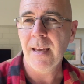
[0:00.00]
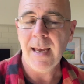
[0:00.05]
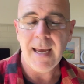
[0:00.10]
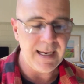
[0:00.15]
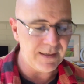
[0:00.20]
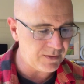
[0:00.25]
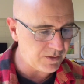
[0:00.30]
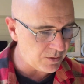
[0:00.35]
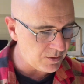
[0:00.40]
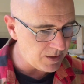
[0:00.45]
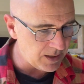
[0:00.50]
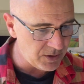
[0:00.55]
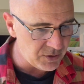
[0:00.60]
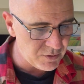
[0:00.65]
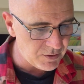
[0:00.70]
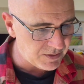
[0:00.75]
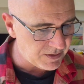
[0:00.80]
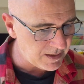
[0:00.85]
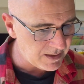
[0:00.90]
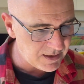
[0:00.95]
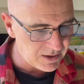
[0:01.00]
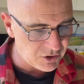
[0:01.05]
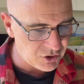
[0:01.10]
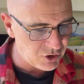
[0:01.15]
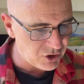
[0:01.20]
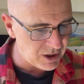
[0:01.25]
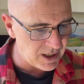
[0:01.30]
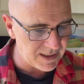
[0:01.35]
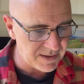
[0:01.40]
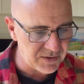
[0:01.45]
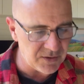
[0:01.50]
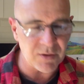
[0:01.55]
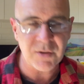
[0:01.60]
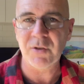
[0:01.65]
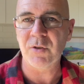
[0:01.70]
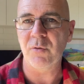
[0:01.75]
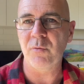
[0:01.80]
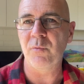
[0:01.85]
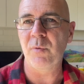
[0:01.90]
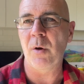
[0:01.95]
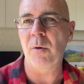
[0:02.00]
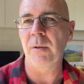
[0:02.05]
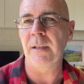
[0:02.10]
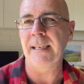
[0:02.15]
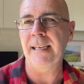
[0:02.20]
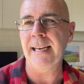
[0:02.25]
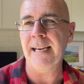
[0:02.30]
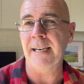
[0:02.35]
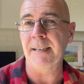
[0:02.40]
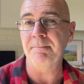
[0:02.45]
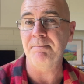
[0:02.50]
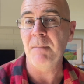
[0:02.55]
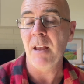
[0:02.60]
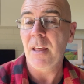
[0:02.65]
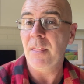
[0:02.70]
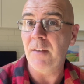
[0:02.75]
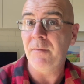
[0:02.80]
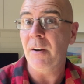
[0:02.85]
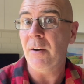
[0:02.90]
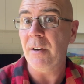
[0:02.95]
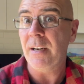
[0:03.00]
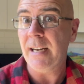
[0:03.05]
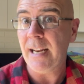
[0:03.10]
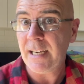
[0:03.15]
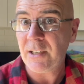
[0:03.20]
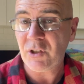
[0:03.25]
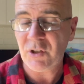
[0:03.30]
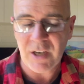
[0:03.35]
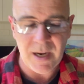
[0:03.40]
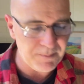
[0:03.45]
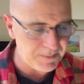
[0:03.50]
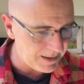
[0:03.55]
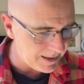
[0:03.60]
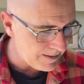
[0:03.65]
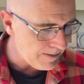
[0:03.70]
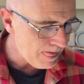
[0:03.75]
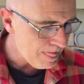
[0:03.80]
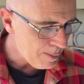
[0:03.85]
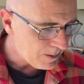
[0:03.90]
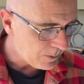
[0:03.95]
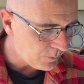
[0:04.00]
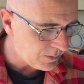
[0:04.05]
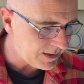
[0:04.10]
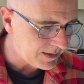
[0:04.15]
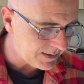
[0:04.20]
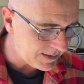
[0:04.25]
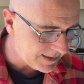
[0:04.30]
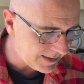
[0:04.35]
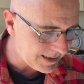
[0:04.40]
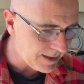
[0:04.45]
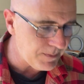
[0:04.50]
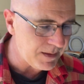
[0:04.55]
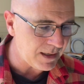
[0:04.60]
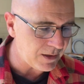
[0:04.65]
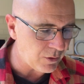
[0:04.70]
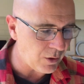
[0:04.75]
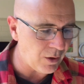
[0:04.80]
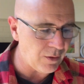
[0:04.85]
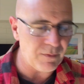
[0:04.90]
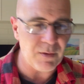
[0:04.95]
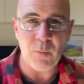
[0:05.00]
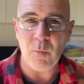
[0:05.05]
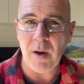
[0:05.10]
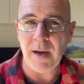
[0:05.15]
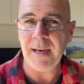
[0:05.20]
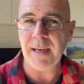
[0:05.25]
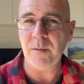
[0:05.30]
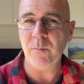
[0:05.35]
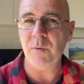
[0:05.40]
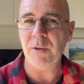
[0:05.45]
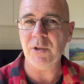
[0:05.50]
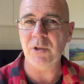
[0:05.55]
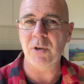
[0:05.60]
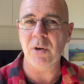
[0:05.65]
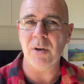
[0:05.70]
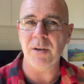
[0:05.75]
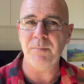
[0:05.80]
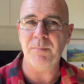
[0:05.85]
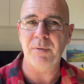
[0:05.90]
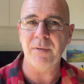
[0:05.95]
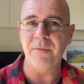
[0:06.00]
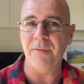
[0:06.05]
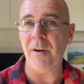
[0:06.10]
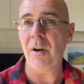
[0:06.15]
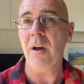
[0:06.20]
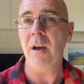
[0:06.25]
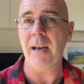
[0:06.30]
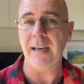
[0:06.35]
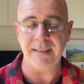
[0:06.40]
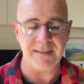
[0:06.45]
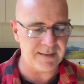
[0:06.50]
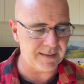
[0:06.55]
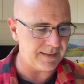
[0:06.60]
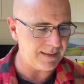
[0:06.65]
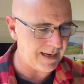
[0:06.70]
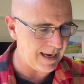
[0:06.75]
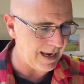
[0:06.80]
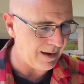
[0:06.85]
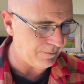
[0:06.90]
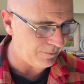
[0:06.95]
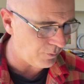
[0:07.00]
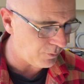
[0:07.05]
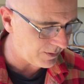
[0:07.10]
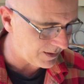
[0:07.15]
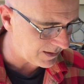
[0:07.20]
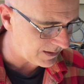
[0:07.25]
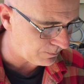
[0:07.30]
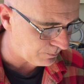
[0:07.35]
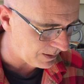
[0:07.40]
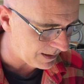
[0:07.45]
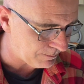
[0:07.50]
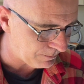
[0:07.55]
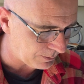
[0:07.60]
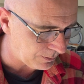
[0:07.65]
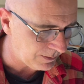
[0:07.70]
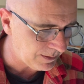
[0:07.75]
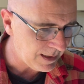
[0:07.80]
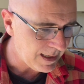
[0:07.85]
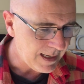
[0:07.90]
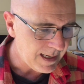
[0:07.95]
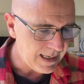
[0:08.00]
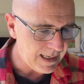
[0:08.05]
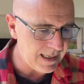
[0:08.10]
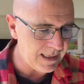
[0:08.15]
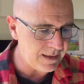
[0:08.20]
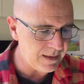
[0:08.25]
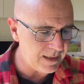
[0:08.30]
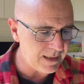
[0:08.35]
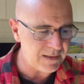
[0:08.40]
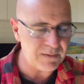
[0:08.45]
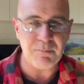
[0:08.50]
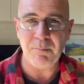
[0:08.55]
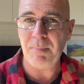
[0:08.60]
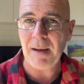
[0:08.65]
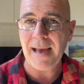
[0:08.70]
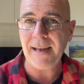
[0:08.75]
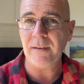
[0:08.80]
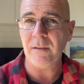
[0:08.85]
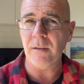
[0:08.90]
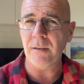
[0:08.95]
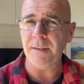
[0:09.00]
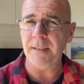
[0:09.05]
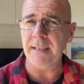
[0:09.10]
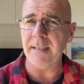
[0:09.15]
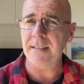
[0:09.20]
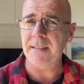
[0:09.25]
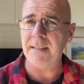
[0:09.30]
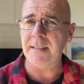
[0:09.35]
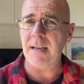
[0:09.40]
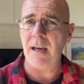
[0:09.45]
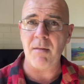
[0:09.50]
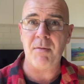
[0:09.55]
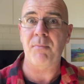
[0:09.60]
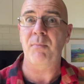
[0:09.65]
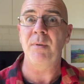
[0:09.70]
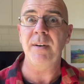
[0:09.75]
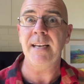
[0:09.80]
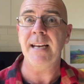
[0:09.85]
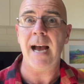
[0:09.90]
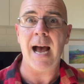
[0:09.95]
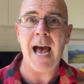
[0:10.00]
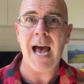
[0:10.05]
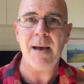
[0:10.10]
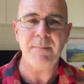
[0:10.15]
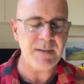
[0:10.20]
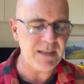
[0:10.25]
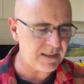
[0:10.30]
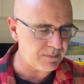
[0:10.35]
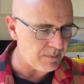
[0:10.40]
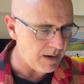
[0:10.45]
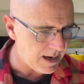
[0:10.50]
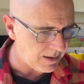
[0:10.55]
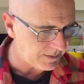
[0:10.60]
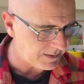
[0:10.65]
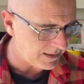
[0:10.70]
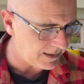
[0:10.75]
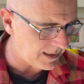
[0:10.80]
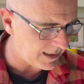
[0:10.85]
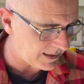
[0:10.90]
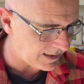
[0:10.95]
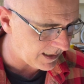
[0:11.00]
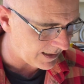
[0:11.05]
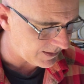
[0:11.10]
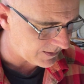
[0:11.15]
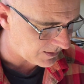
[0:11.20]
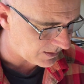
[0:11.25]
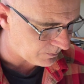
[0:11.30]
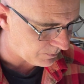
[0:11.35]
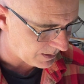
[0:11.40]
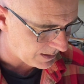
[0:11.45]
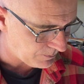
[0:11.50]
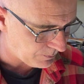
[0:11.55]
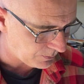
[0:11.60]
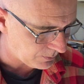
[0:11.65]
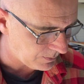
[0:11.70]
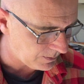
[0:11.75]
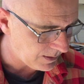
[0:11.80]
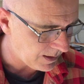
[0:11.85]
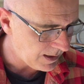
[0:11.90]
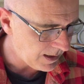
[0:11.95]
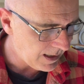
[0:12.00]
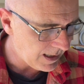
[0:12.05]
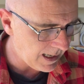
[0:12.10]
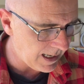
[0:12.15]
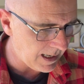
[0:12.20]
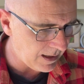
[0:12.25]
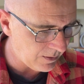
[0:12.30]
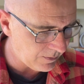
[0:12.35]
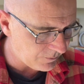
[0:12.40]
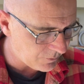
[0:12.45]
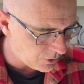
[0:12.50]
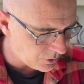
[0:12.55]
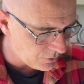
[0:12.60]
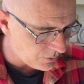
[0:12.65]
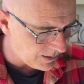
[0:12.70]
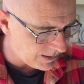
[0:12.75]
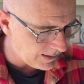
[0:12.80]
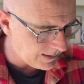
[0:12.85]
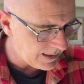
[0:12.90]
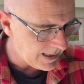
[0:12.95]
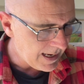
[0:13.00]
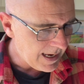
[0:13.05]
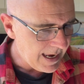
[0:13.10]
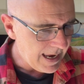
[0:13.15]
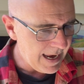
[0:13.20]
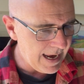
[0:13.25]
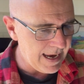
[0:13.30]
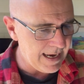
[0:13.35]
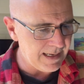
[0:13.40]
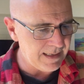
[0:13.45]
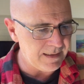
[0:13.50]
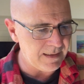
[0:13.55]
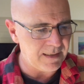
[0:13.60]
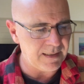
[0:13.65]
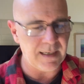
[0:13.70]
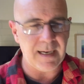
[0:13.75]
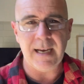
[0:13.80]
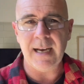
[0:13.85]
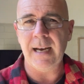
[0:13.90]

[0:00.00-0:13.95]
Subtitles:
And so then you see this justice rolling out. The very next chapter, we see something of the way in which God provides for his people in this battle. There's three armies mounting against the people of Judah, and